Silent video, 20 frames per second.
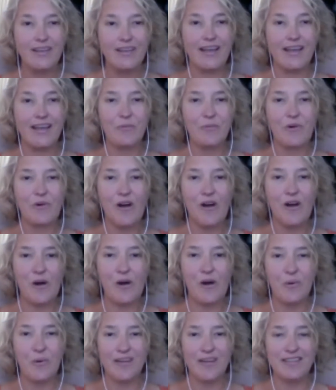and we're
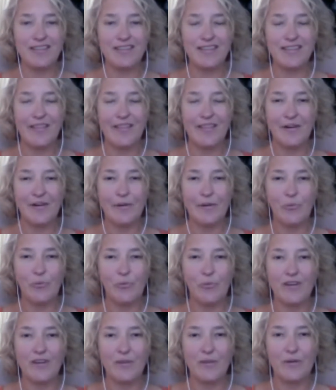all working together in
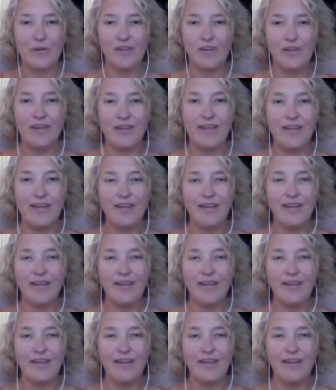one community